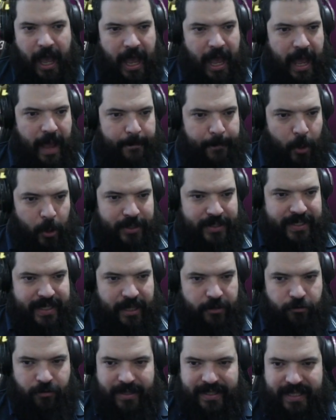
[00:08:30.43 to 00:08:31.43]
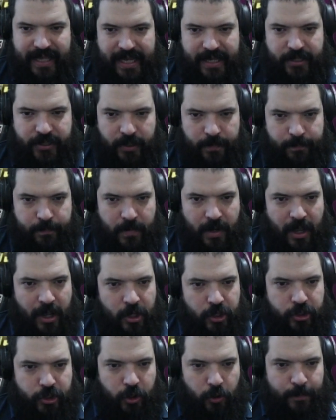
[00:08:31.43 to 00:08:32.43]
Putting together a decent
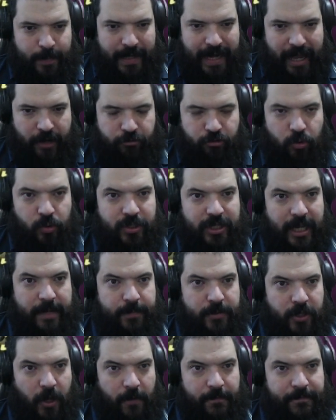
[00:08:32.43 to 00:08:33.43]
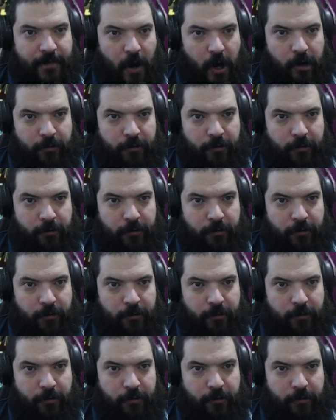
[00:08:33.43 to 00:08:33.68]
Supernatural team so far